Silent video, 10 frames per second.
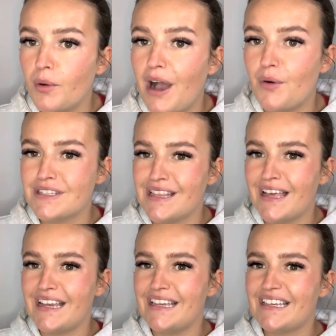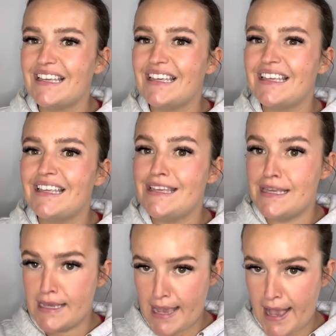I was like,
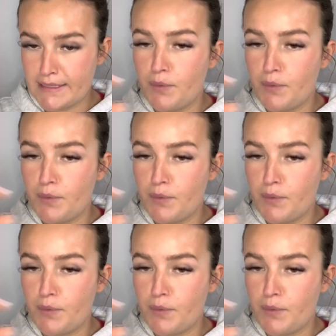yes.